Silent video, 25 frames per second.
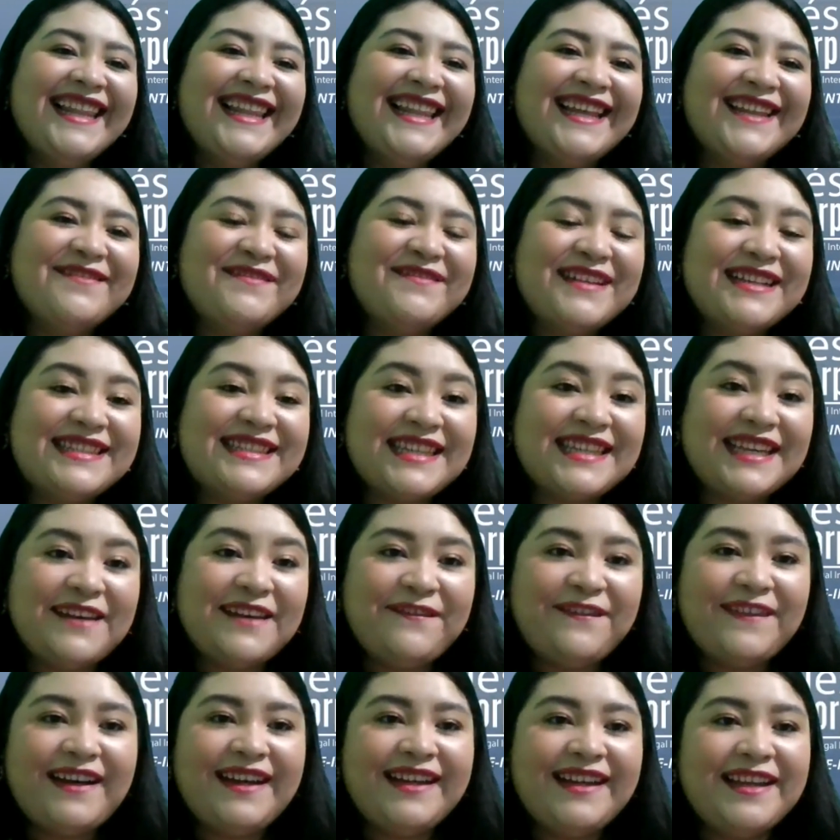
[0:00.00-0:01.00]
Let me see,
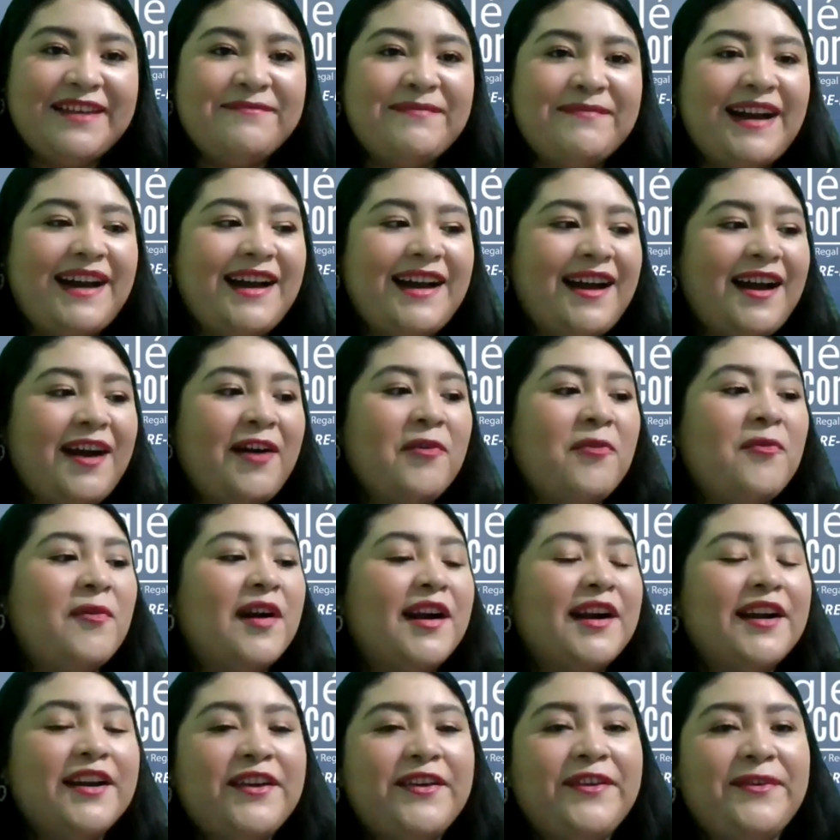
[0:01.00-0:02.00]
Fatima. How
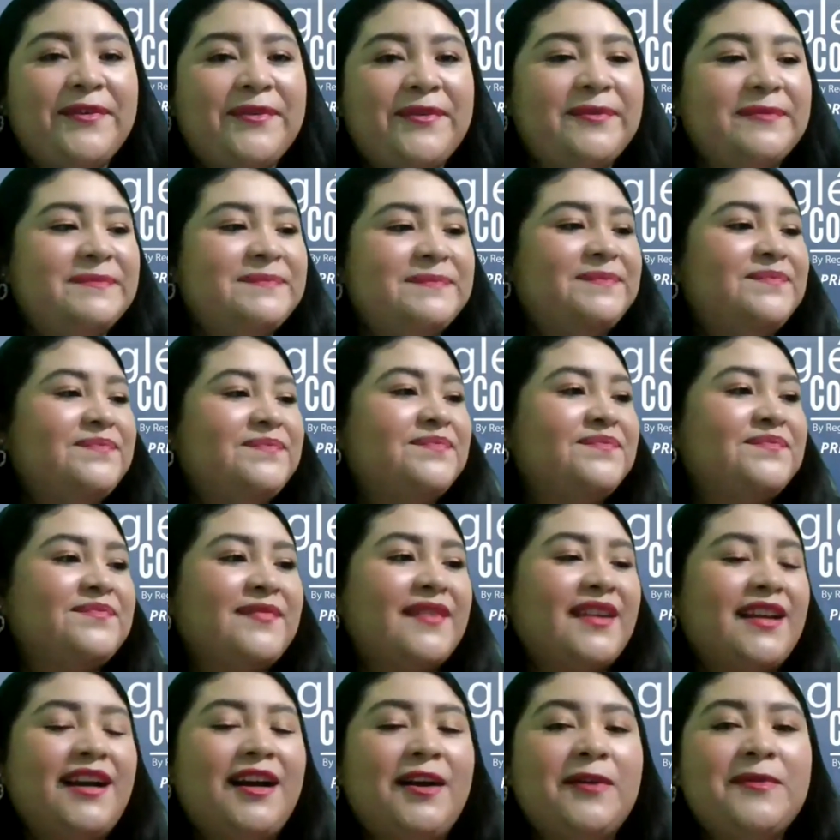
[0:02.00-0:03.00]
are you?
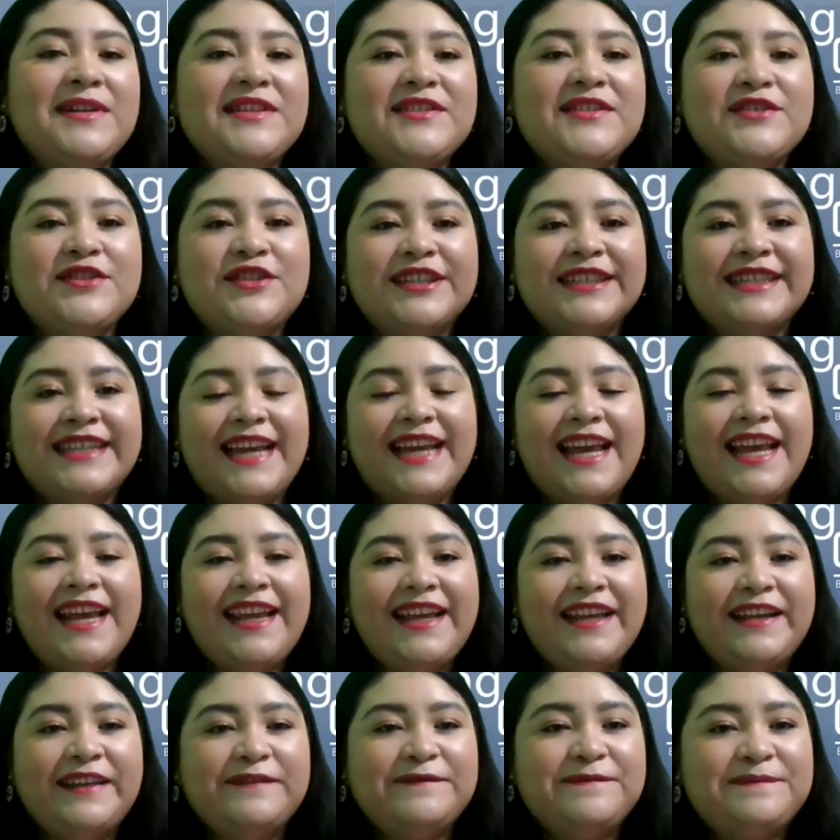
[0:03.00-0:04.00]
How was your
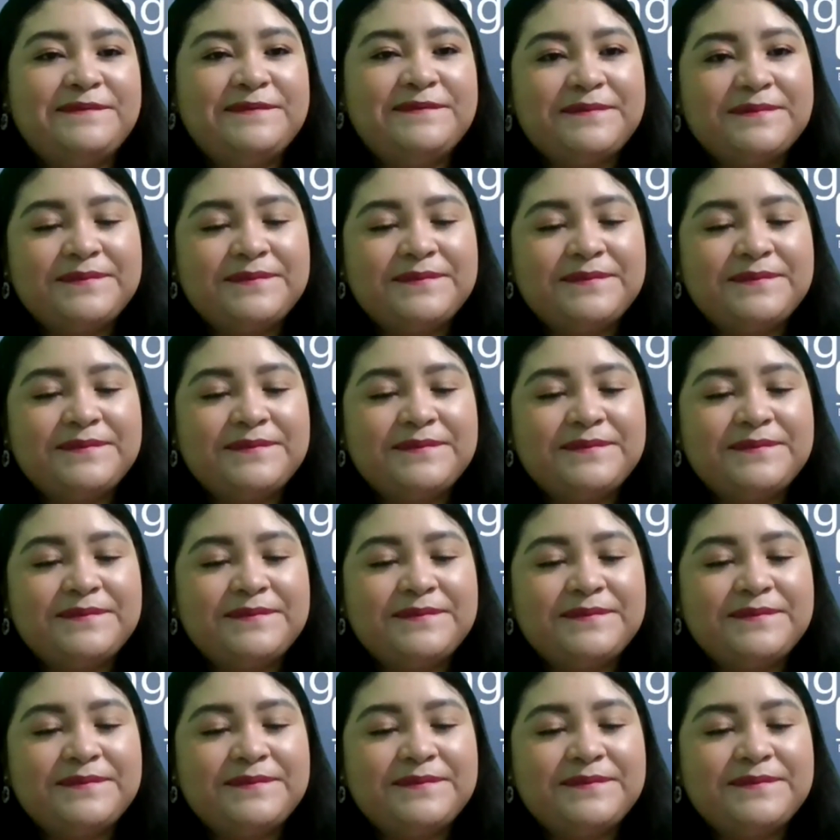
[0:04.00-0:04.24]
day?